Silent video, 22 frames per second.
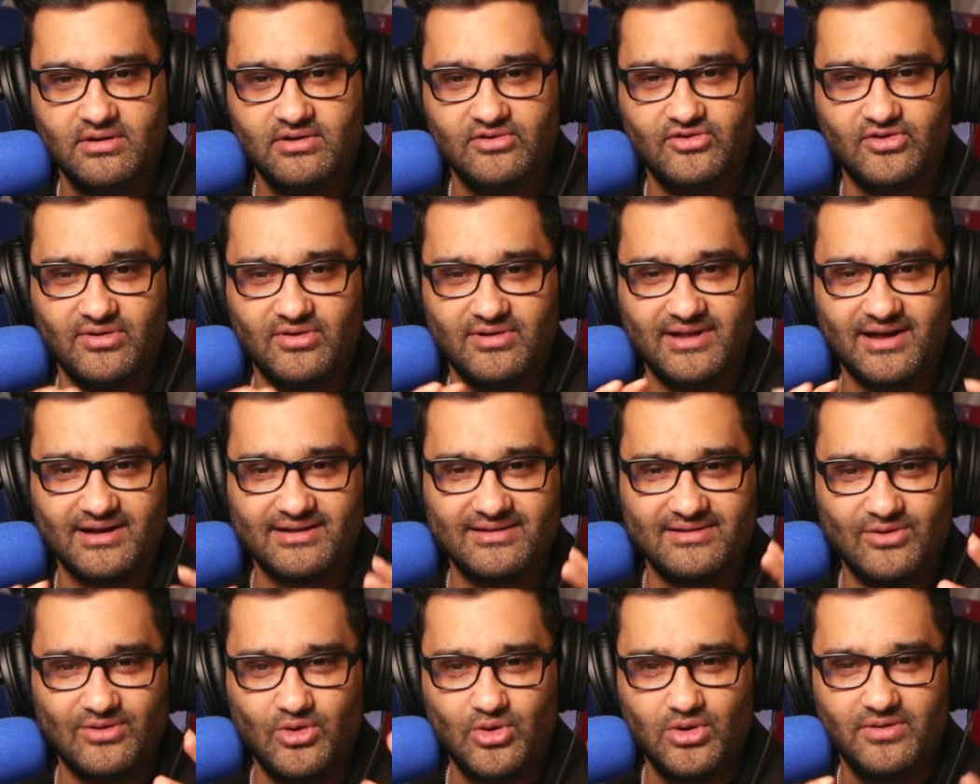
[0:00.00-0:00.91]
So, like,
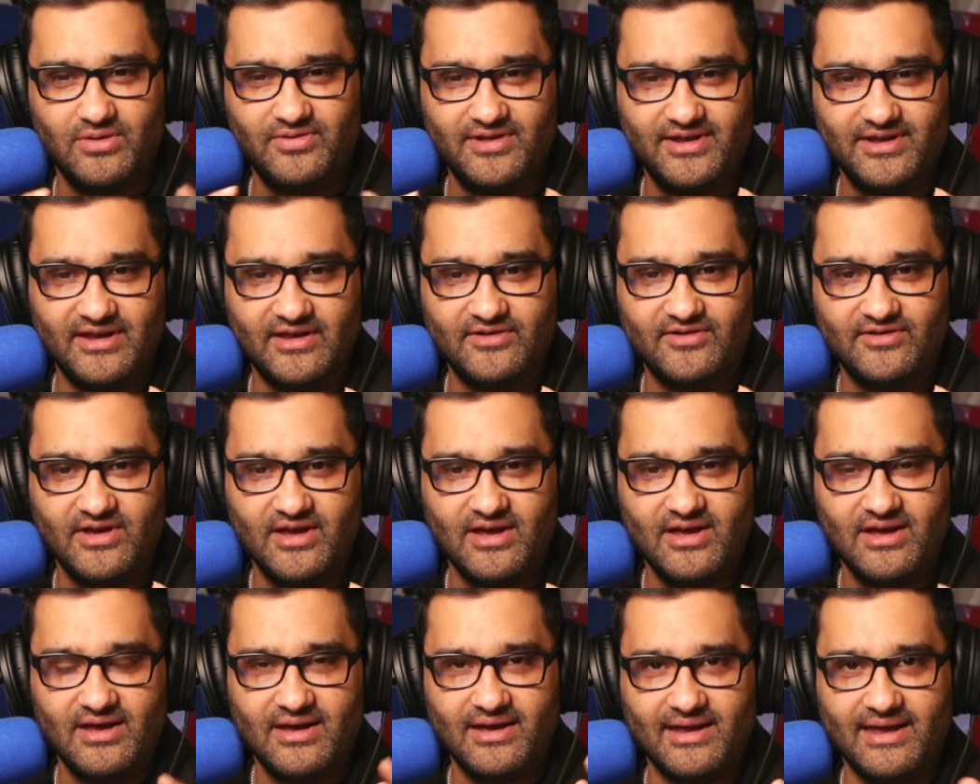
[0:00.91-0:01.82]
all of these,
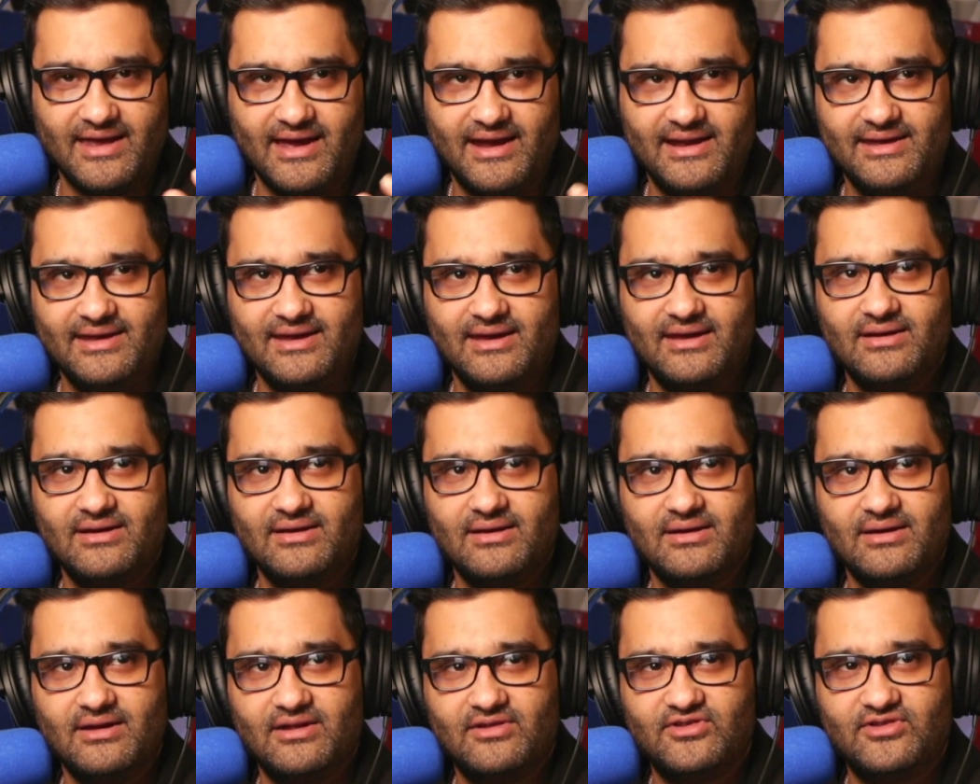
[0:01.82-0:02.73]
getting it,
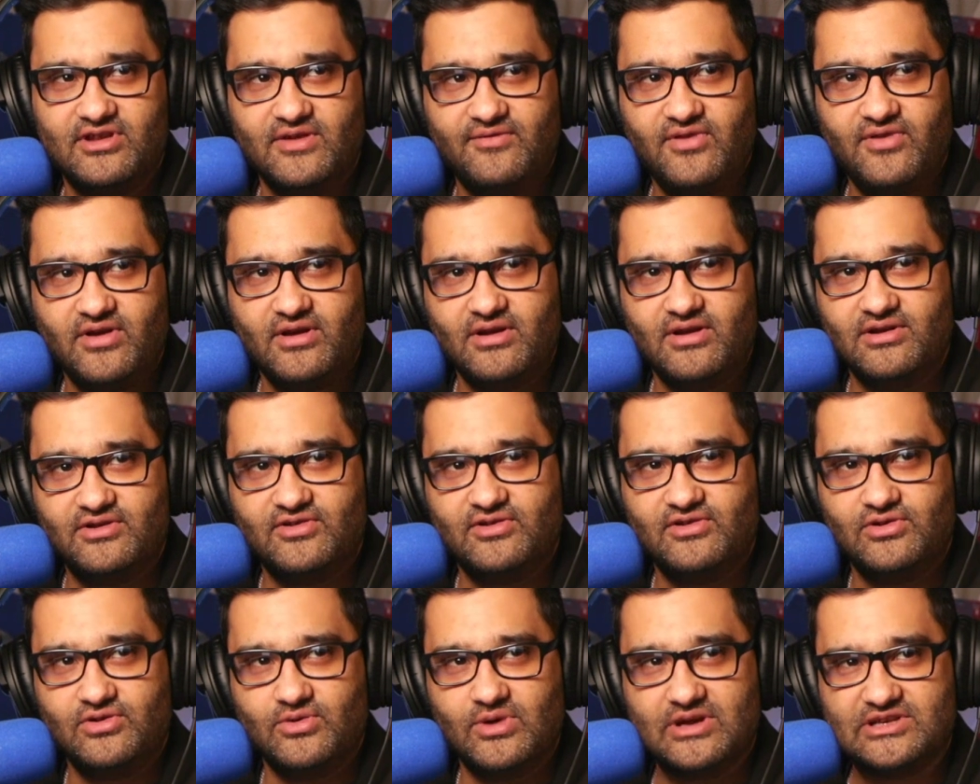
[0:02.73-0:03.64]
it's difficult
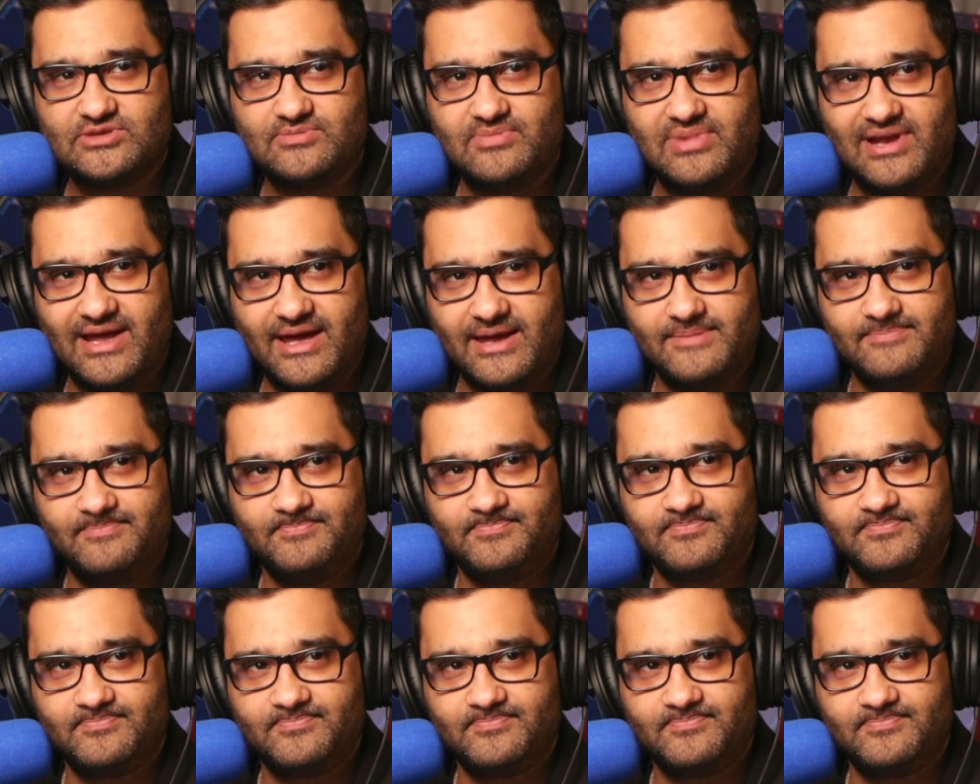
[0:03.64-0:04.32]
to explain.